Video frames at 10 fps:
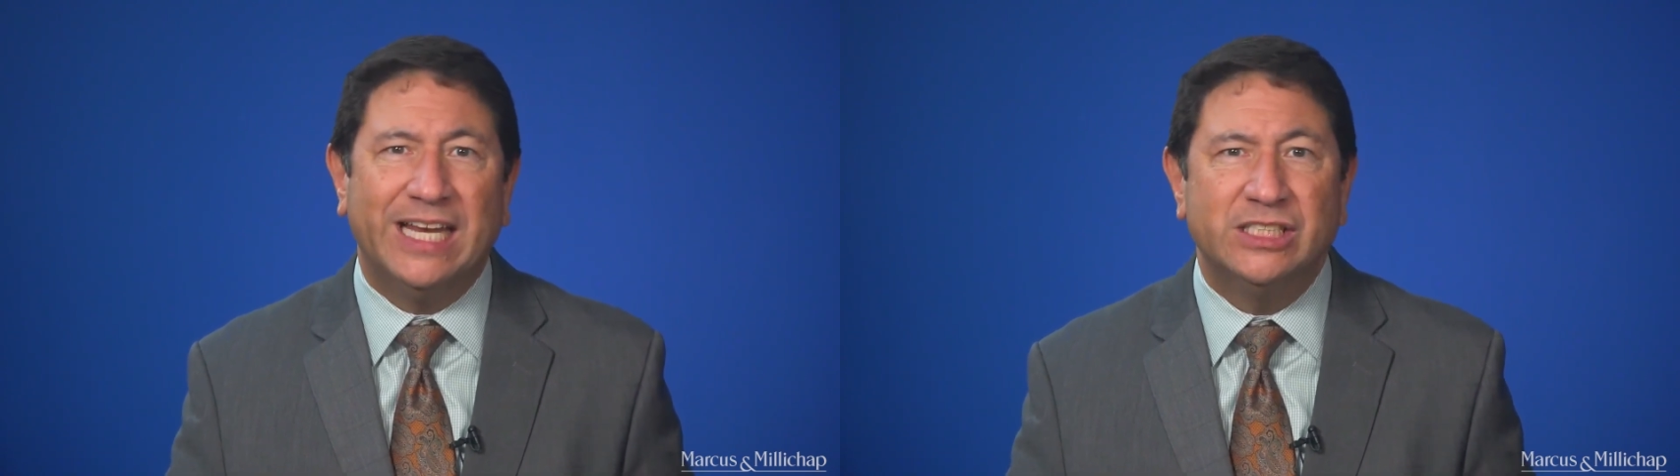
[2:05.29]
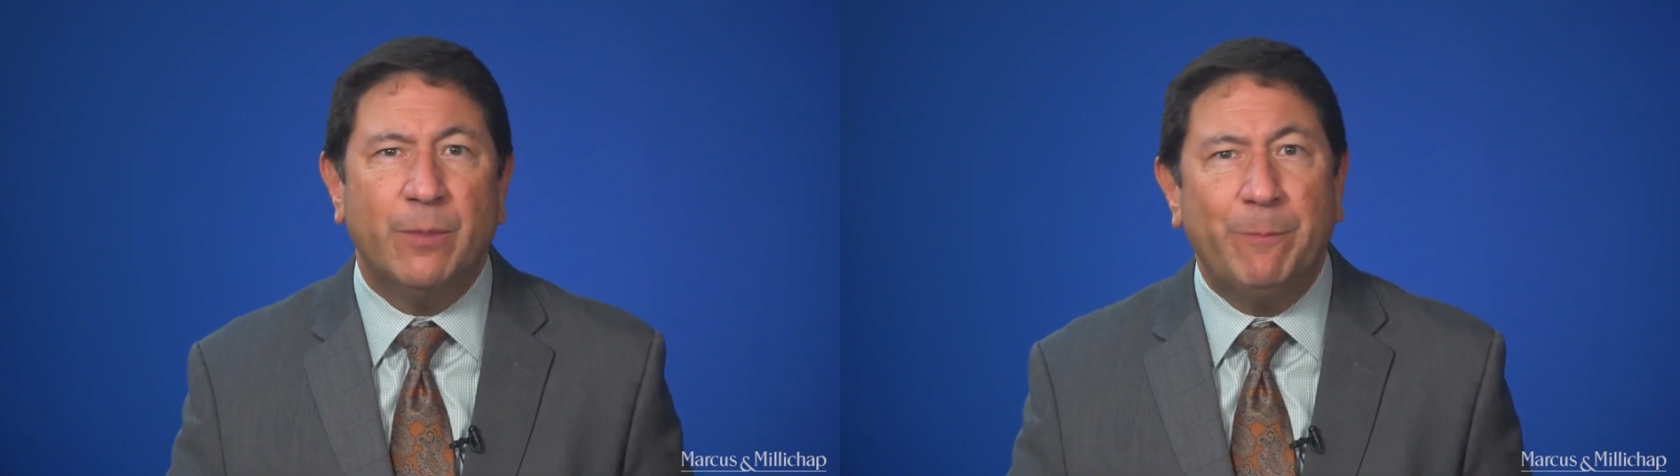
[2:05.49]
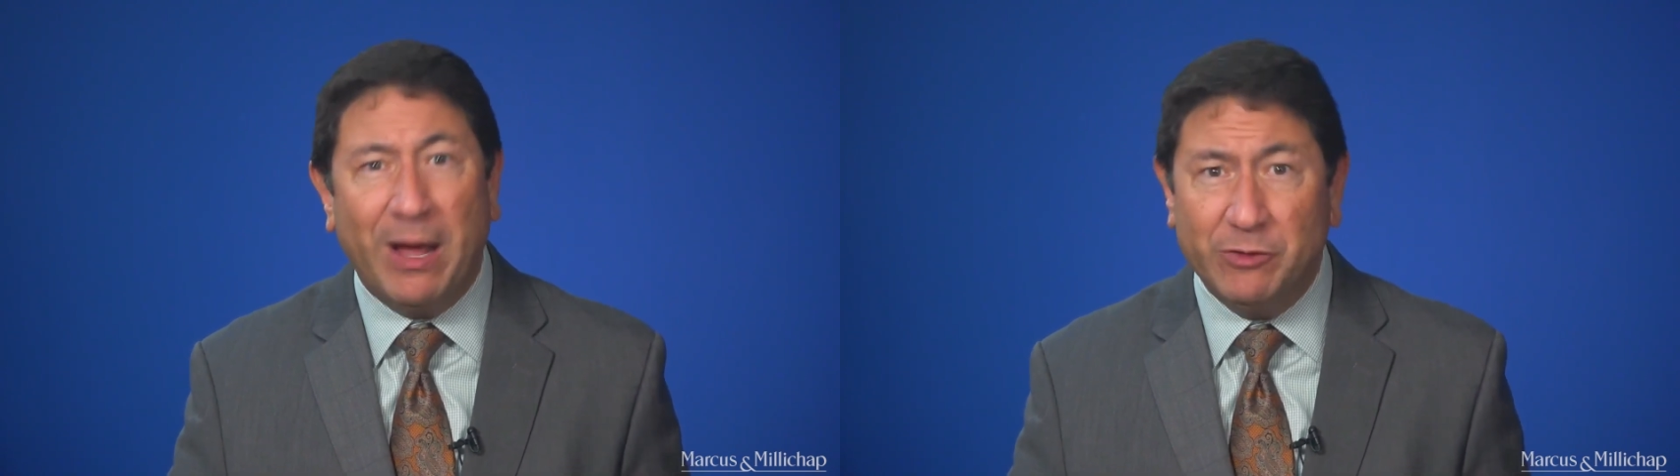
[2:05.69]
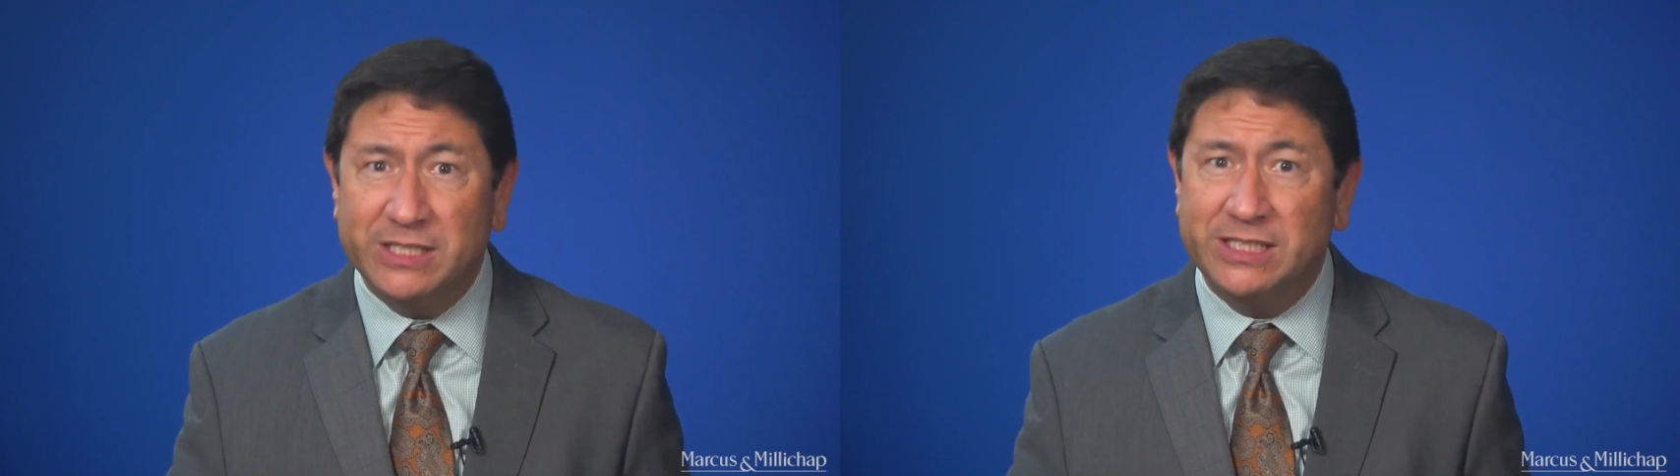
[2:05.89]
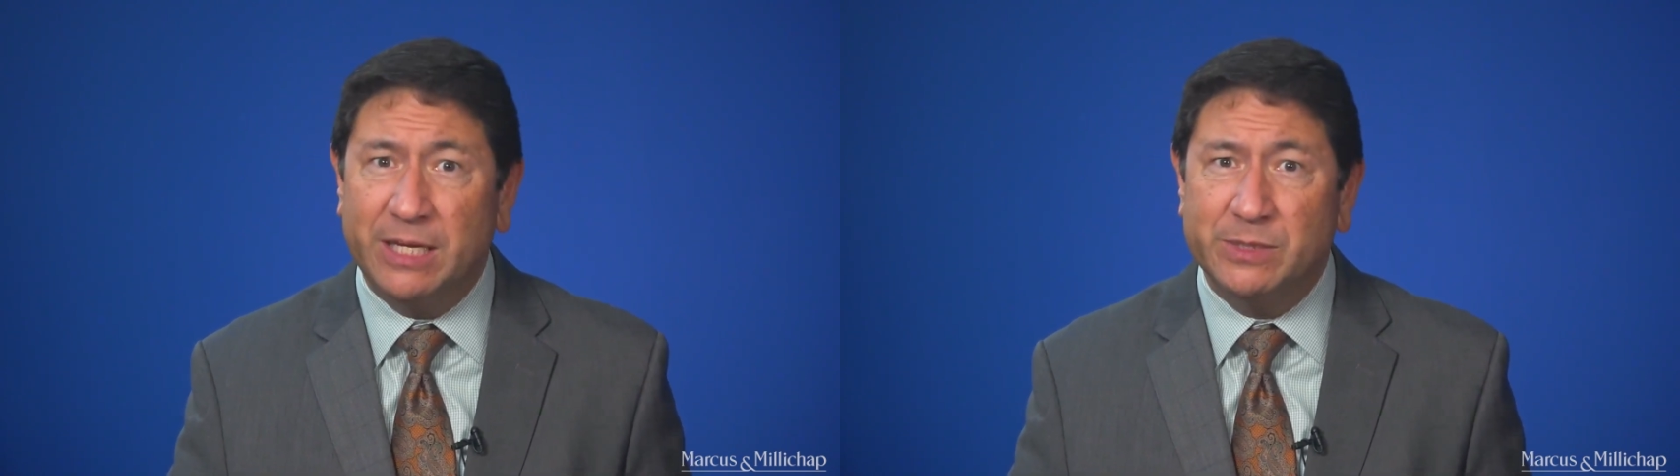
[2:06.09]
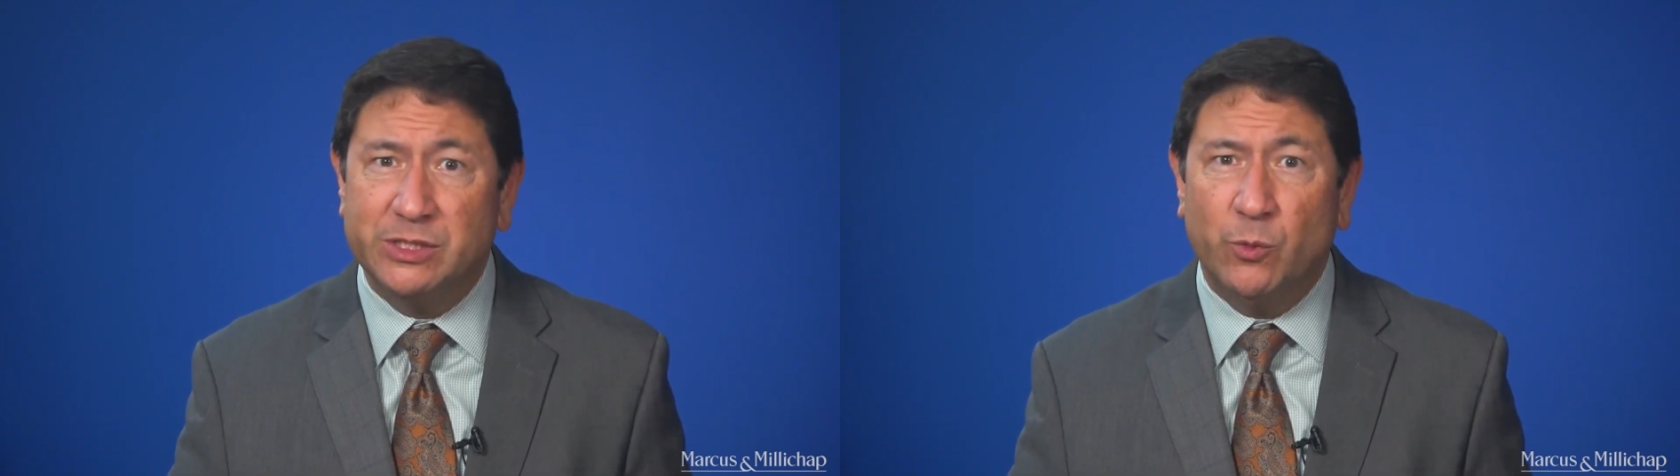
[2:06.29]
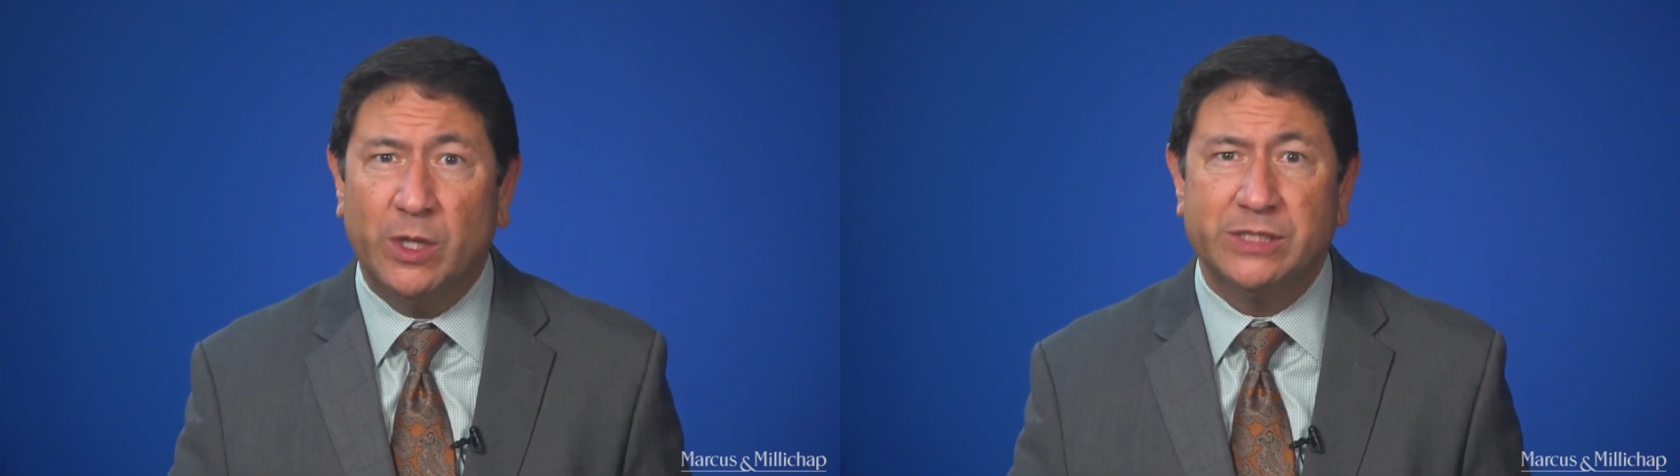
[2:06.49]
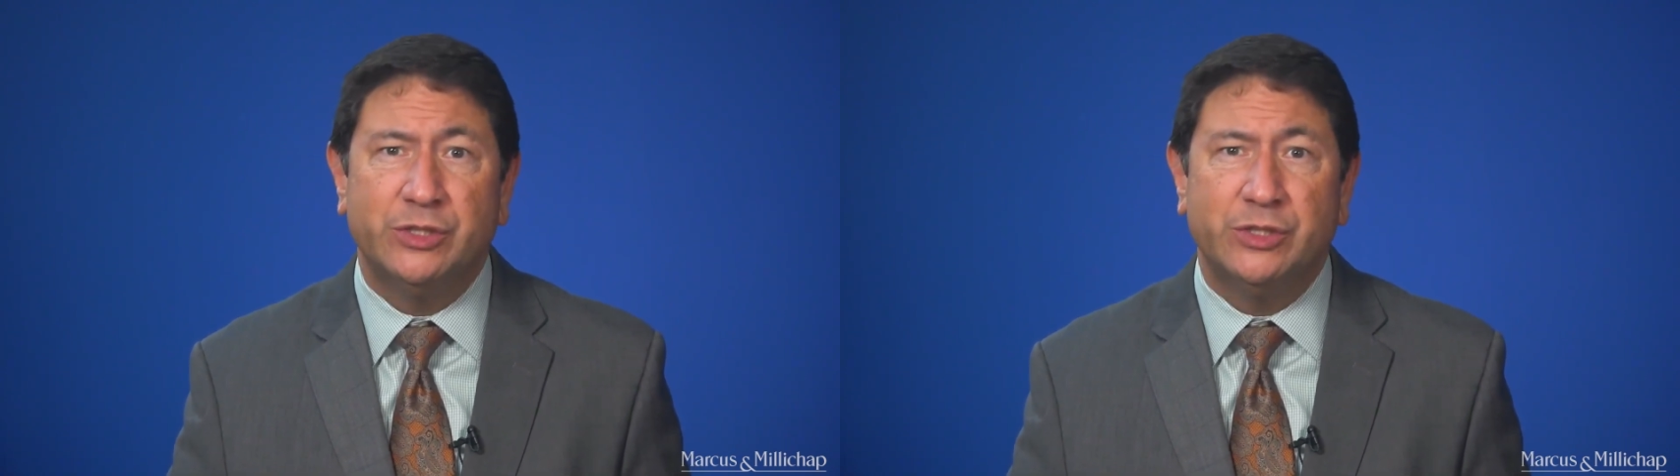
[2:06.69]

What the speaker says: is about the same as it was